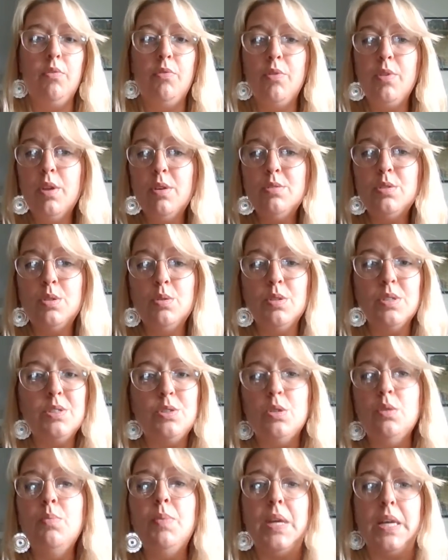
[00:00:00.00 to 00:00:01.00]
For those who are
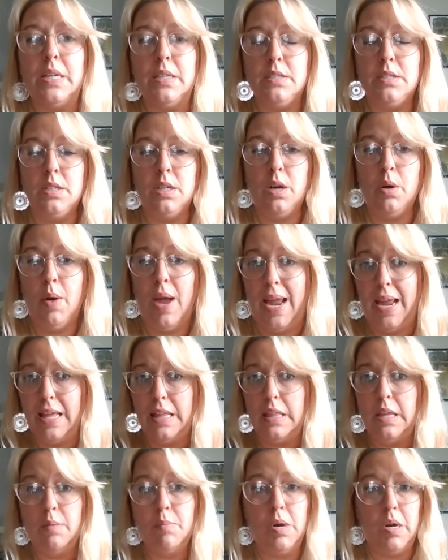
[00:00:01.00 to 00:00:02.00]
dubious,
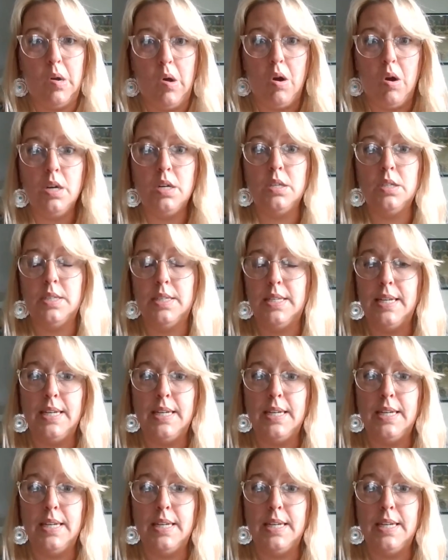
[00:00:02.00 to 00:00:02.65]
hand them a card